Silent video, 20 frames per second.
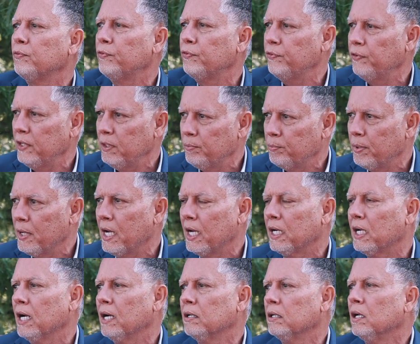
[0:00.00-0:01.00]

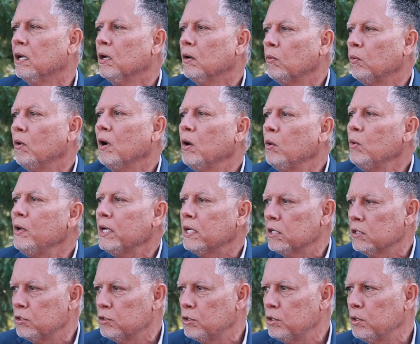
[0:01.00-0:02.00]
feedback on what we
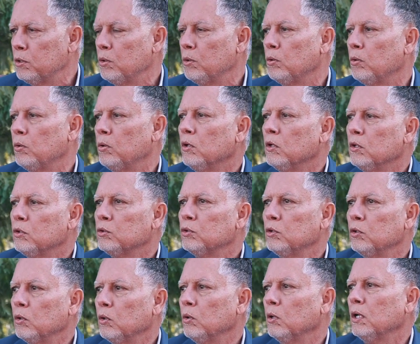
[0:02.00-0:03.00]
can do
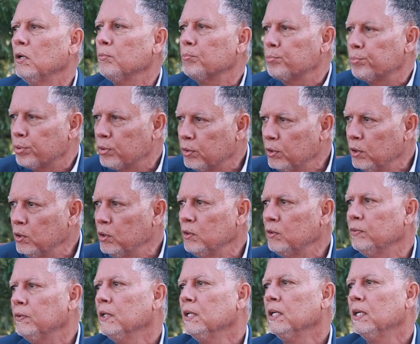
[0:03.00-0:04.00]
to
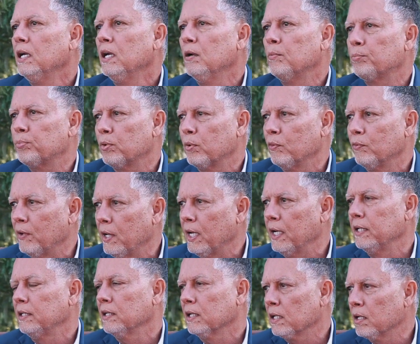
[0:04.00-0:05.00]
improve and
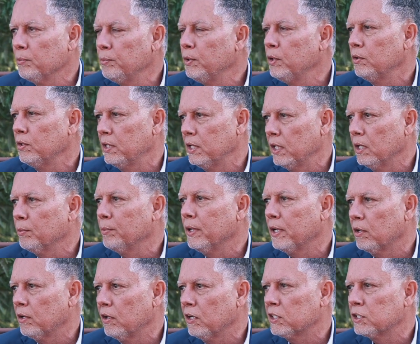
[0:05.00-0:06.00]
provide the community a
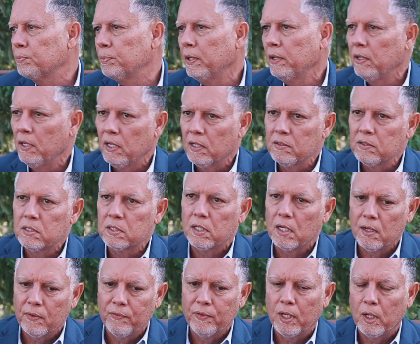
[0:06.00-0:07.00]
better experience
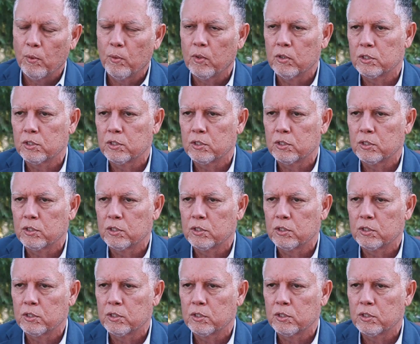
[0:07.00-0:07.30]
if they were